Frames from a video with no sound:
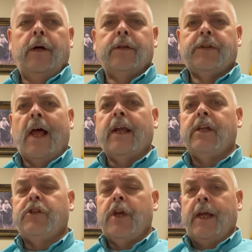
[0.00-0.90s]
stock
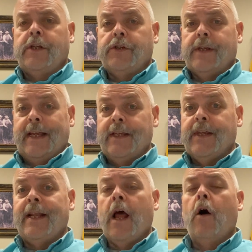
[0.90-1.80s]
exchanges is
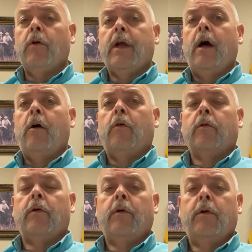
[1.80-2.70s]
in Hong Kong.